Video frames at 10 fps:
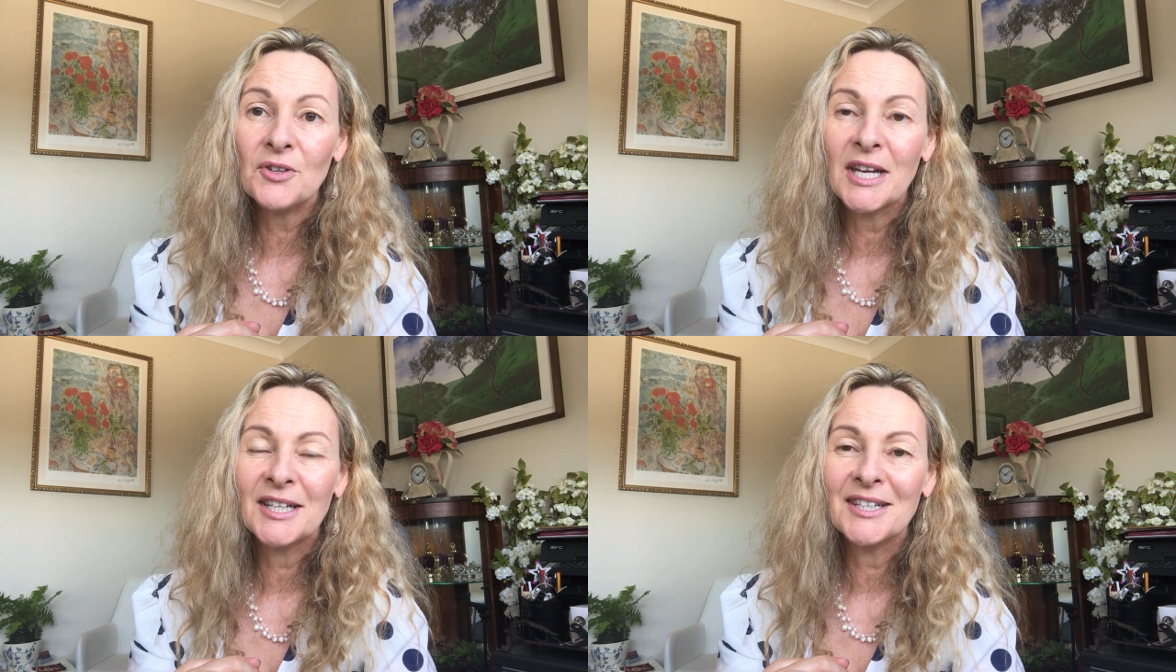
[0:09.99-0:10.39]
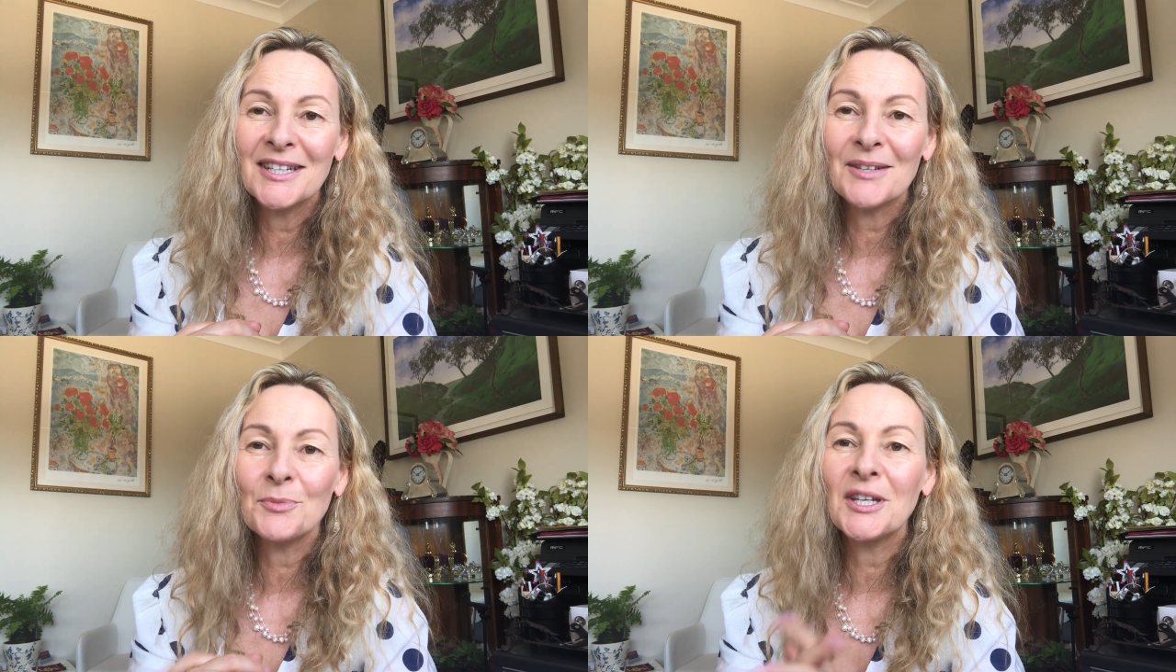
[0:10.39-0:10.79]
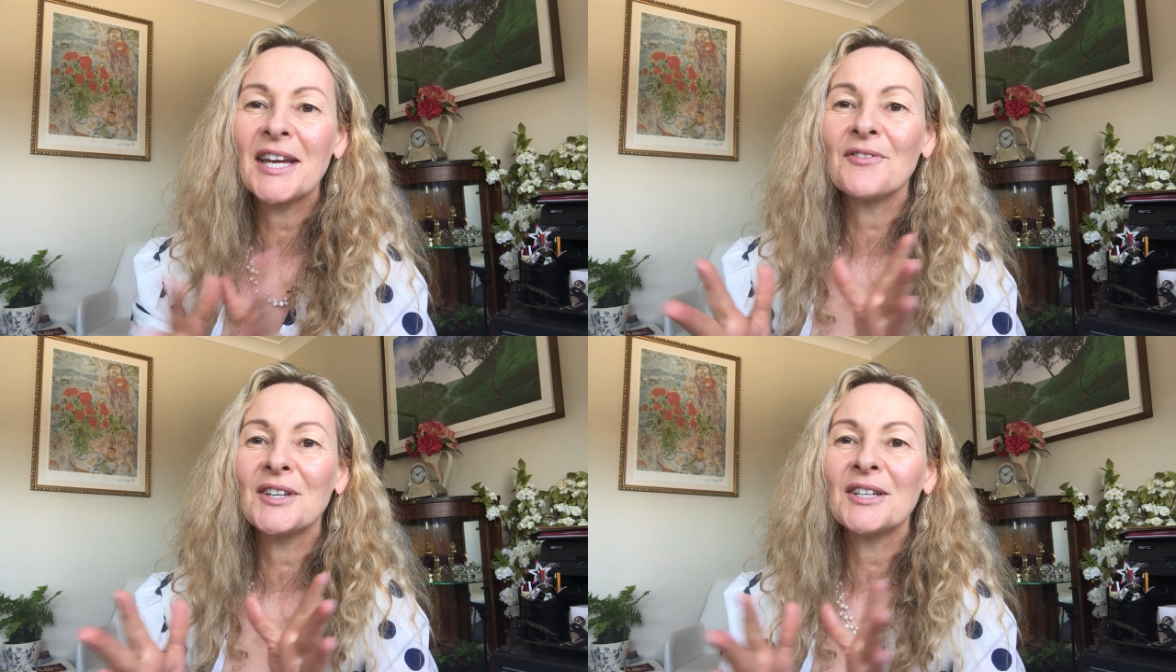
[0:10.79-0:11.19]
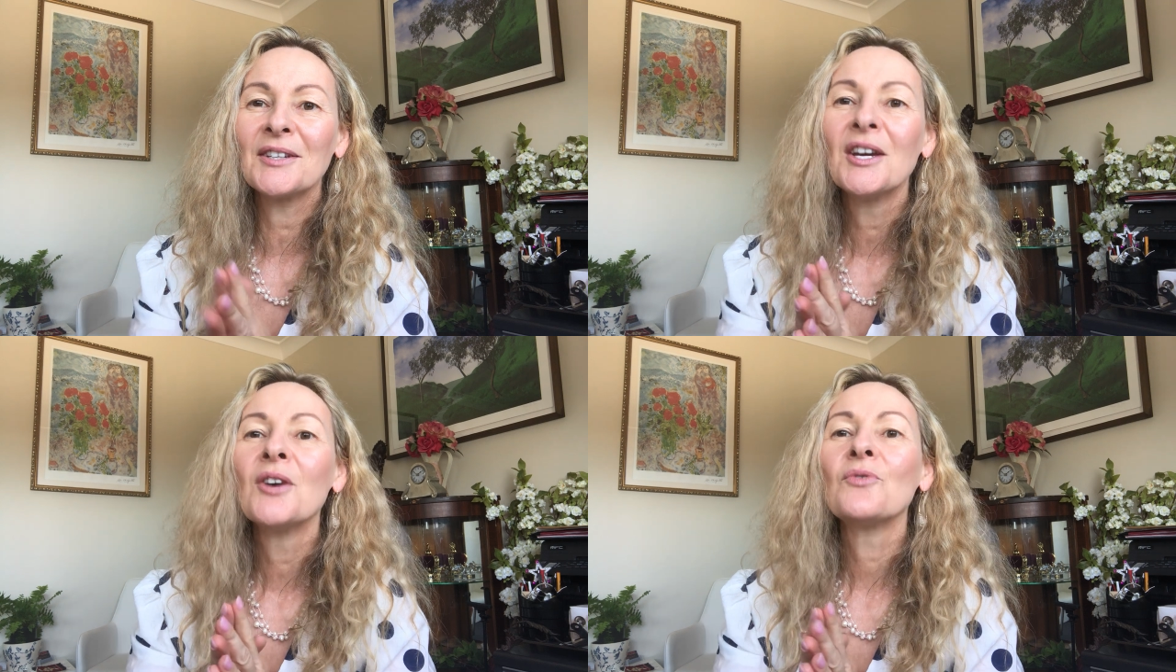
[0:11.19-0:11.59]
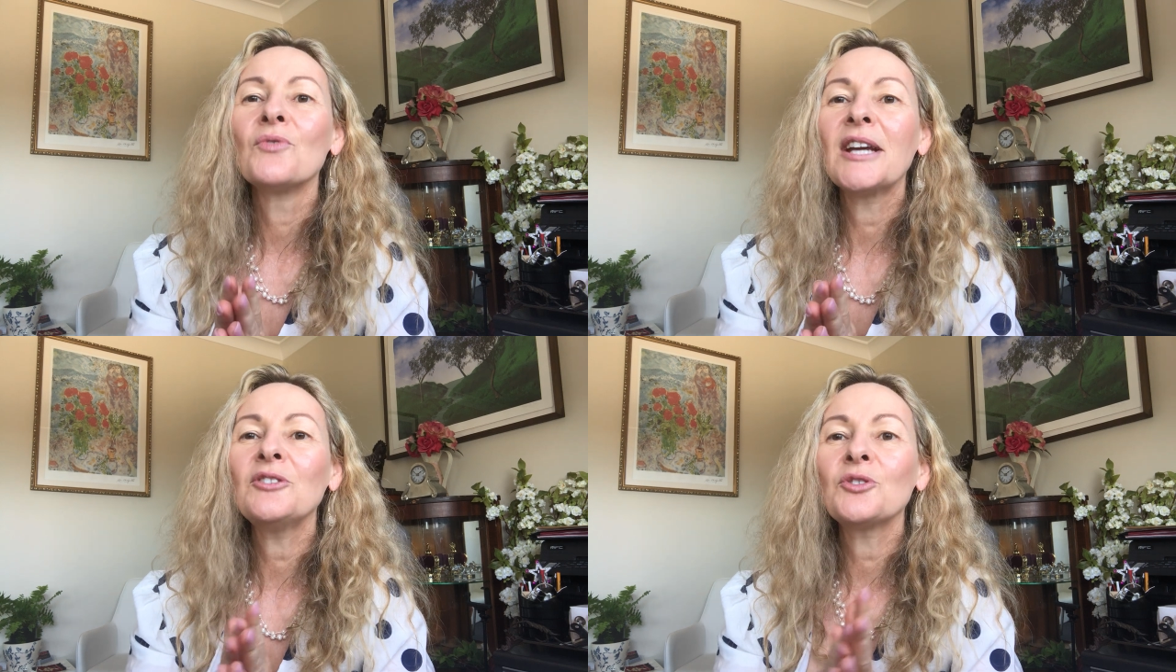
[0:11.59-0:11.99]
and we're having
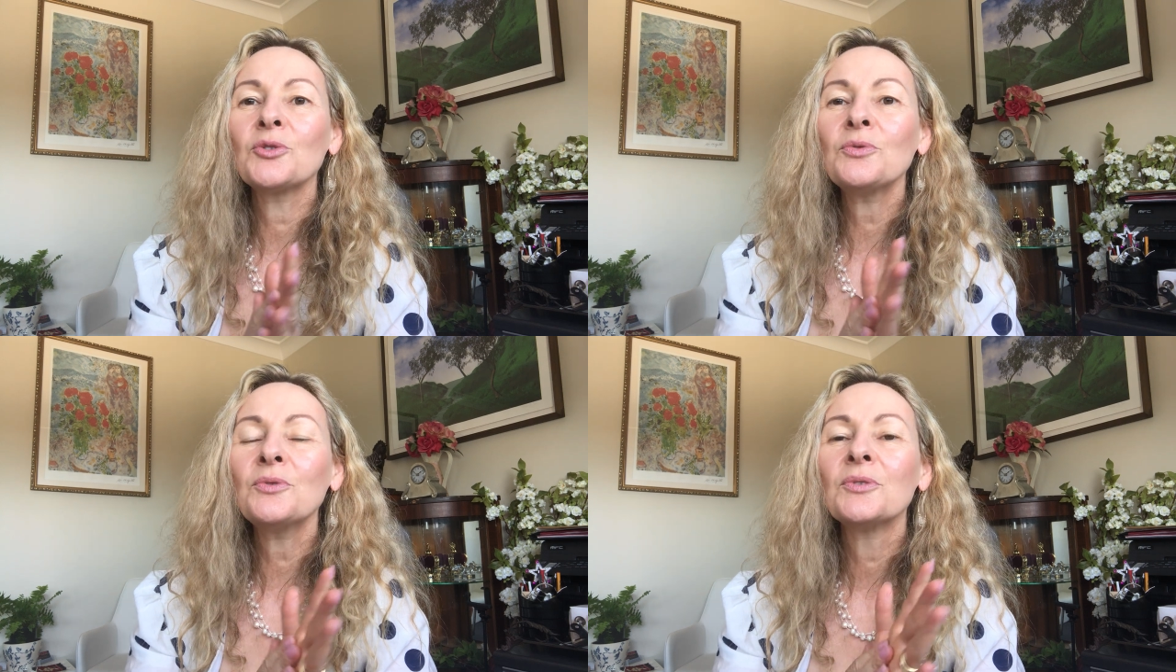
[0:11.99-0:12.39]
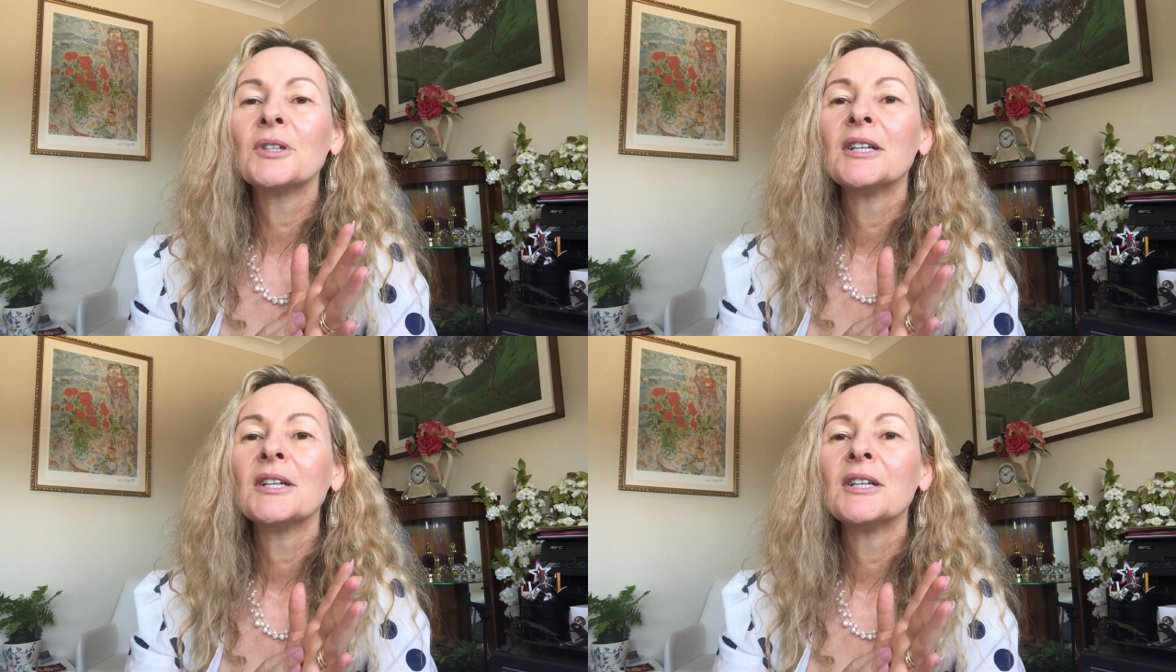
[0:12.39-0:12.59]
Rachel